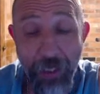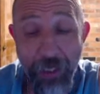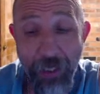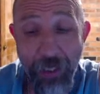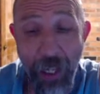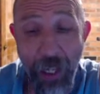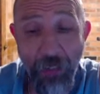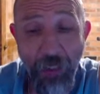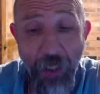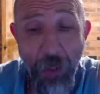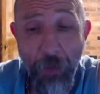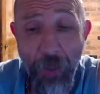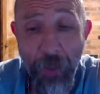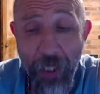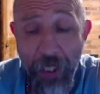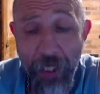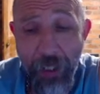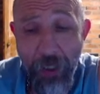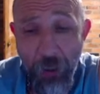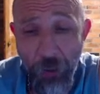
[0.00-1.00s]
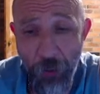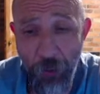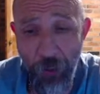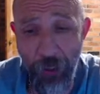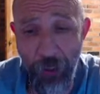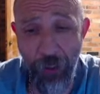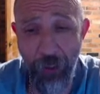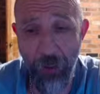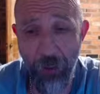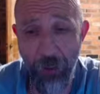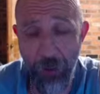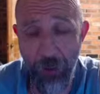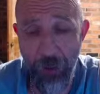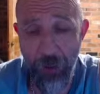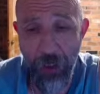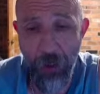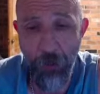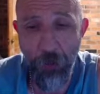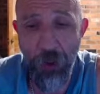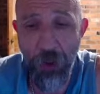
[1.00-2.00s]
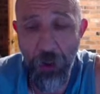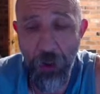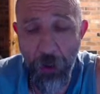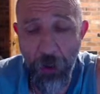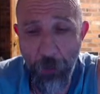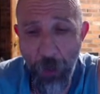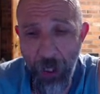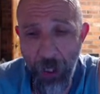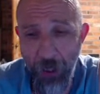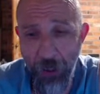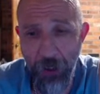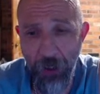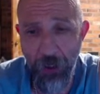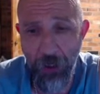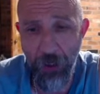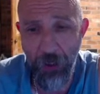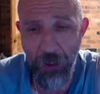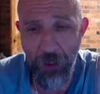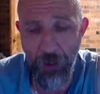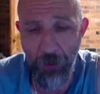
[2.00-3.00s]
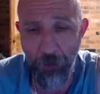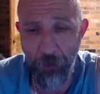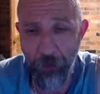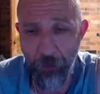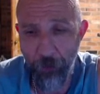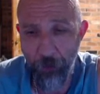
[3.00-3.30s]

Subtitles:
have something to eat and drink. Get some sugars back in your system.